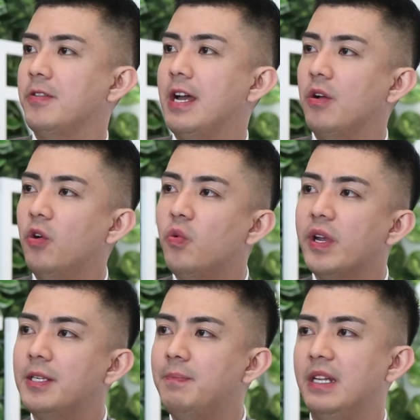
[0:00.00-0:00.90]
I
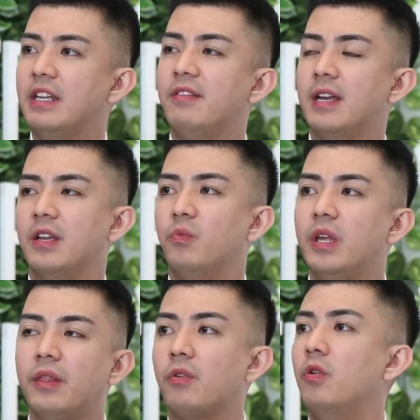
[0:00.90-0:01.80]
always believe that if we
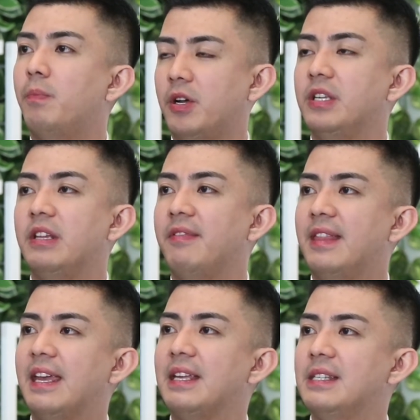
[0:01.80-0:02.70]
throw positive
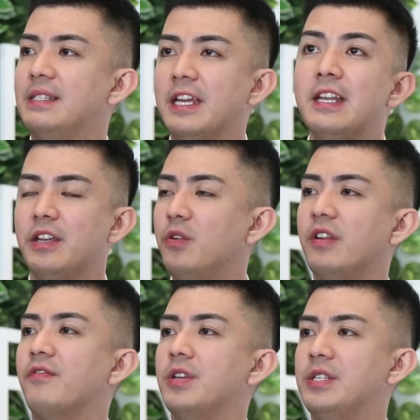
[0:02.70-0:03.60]
things in the
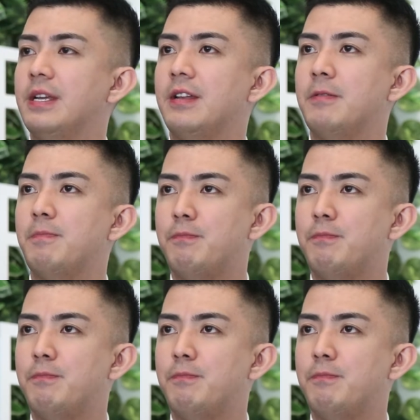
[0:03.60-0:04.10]
universe, then